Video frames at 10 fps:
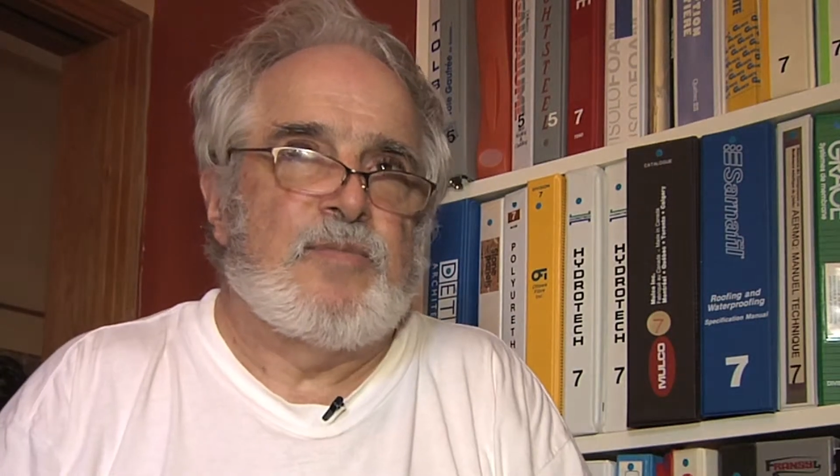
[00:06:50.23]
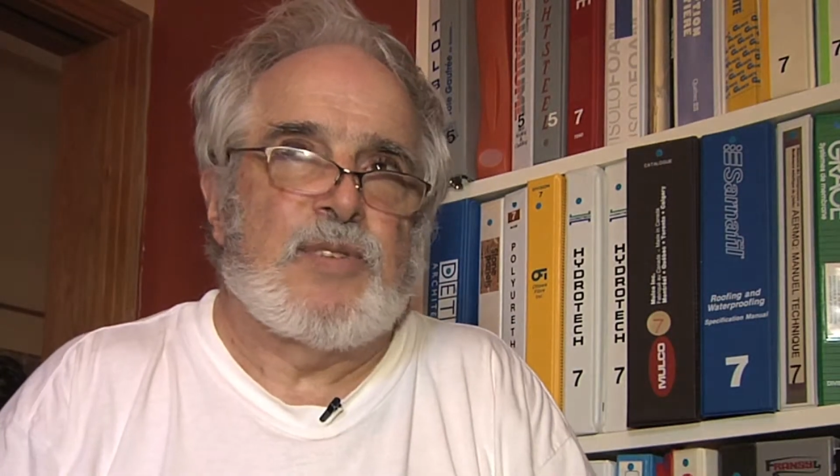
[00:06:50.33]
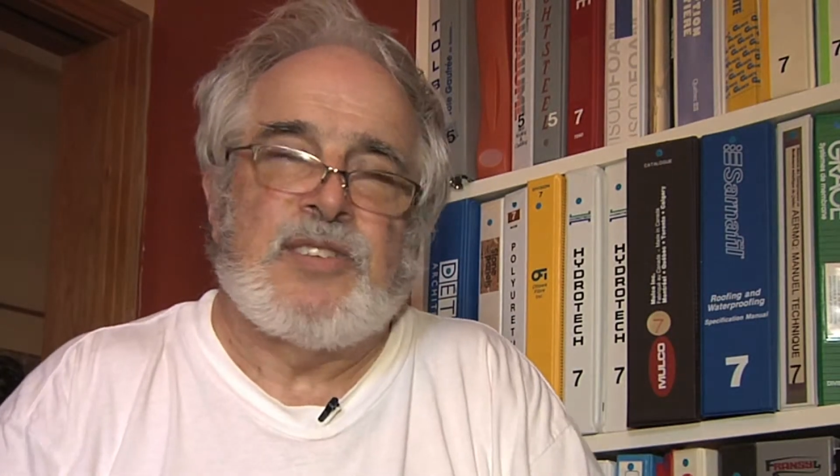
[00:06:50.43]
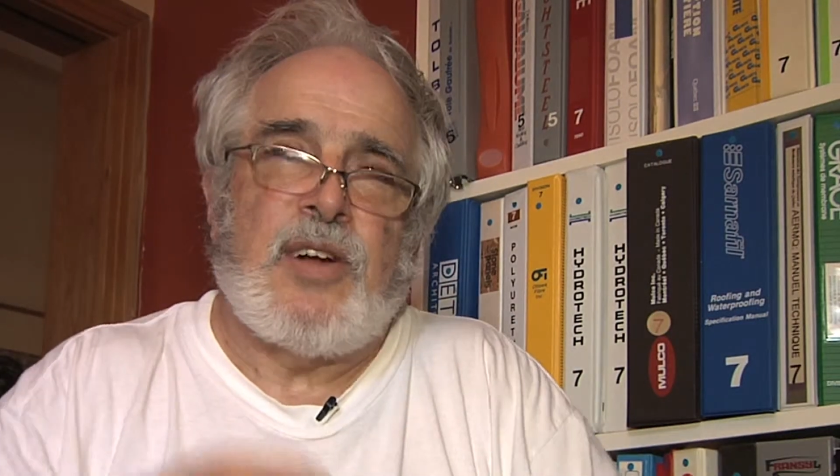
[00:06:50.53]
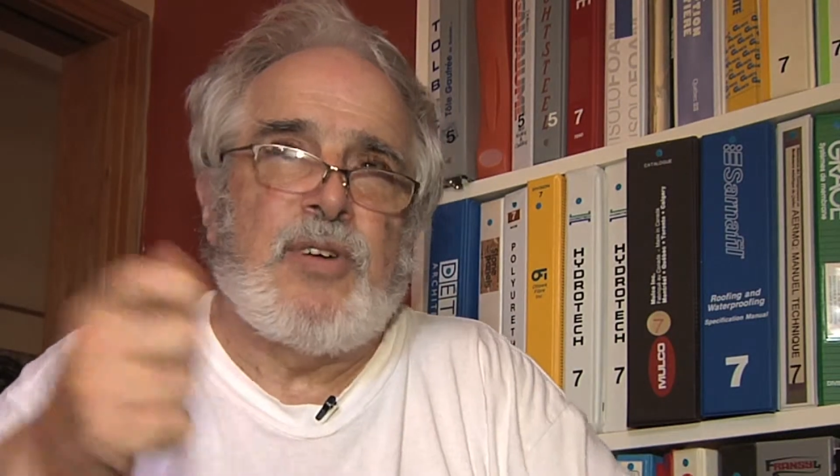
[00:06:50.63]

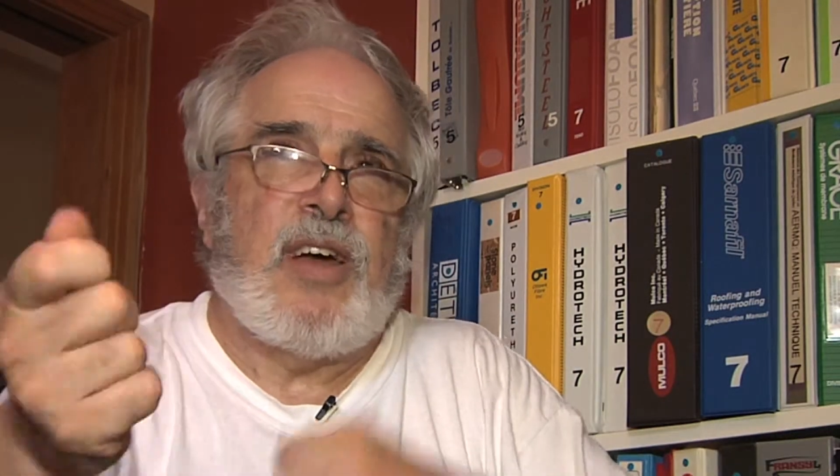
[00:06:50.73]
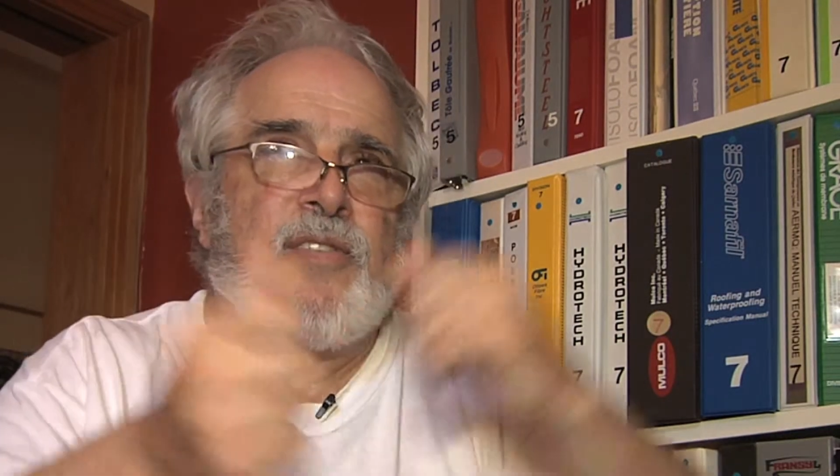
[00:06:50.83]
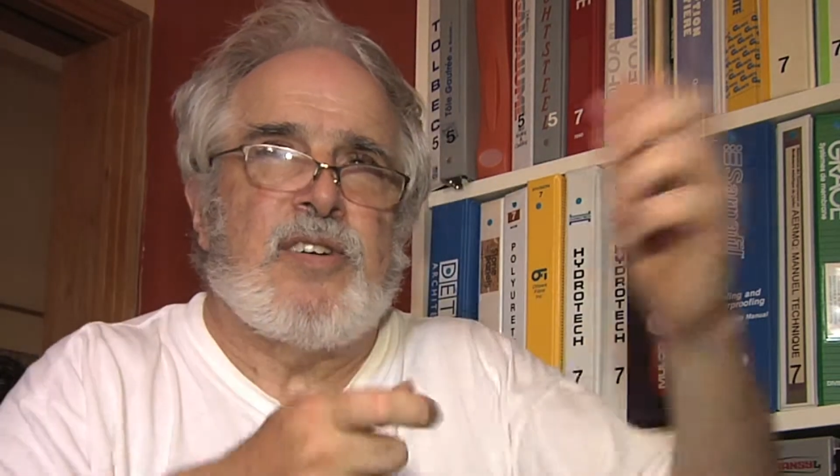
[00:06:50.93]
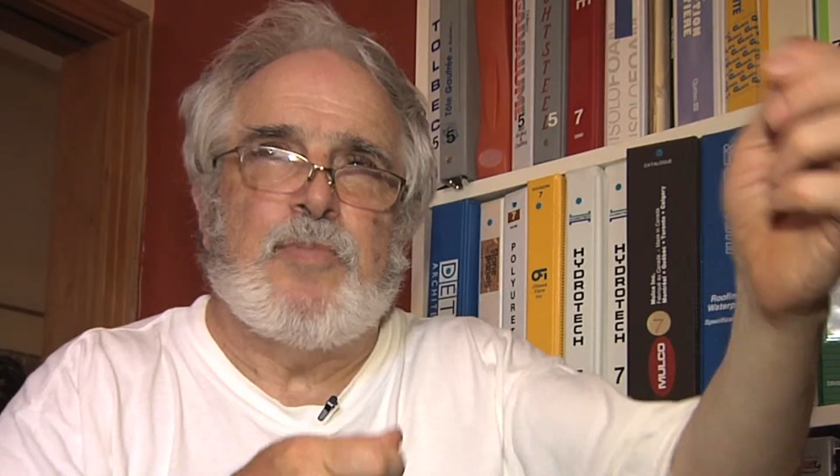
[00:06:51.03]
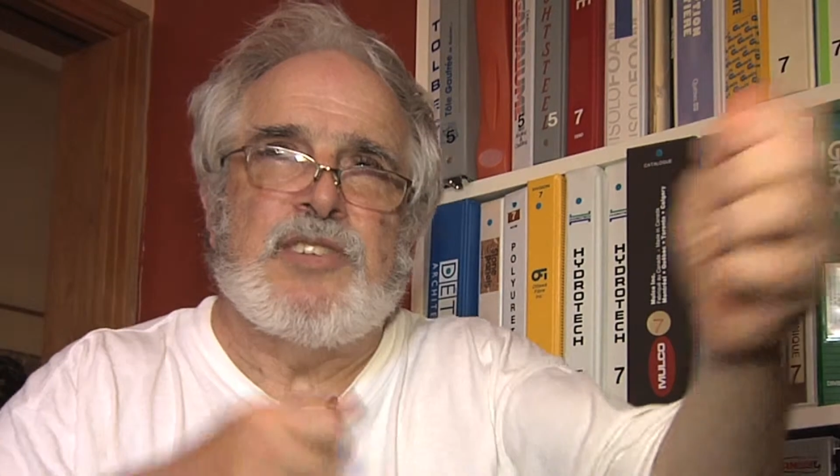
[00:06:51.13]
Because now we have a
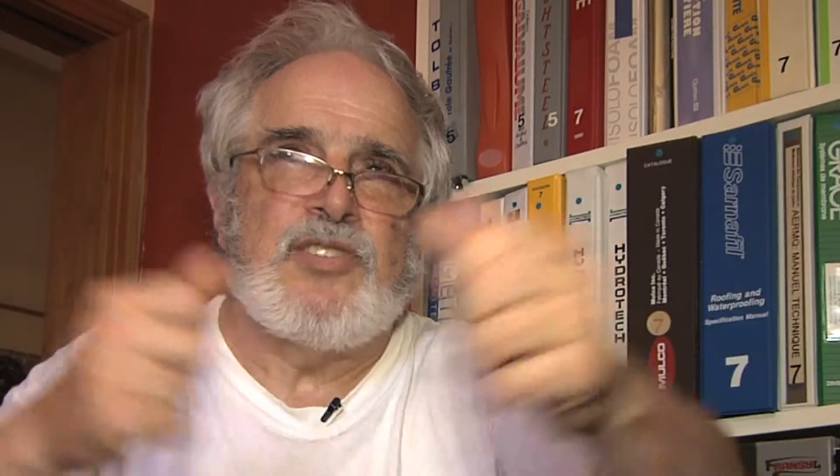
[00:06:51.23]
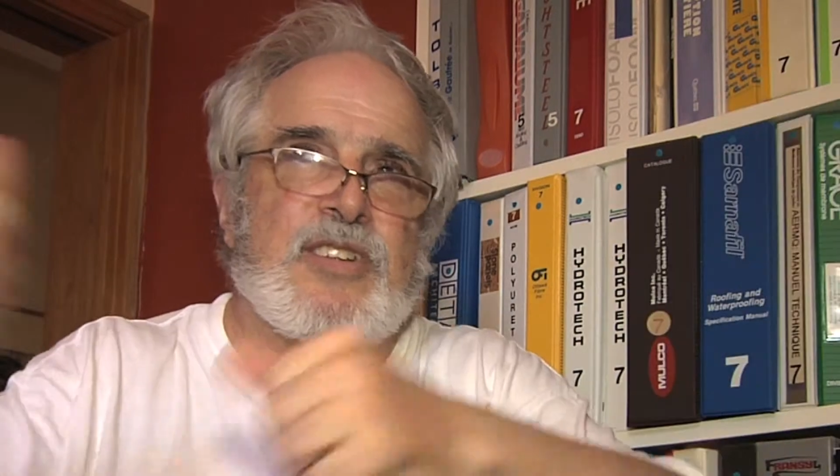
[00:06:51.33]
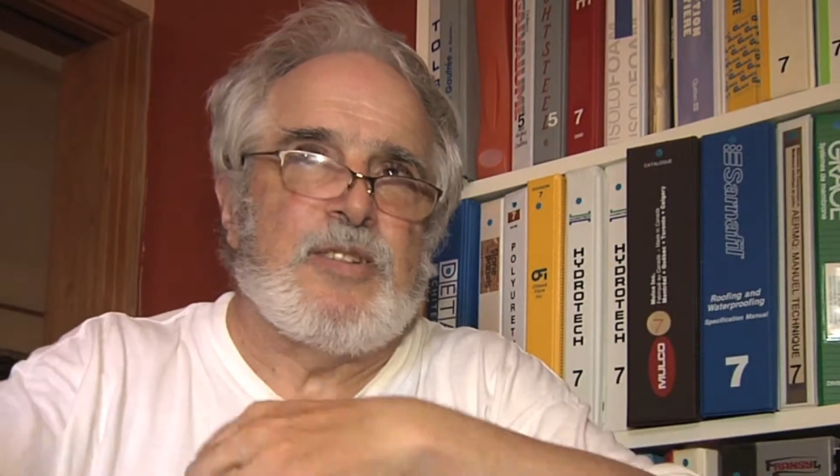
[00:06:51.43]
whole bunch of little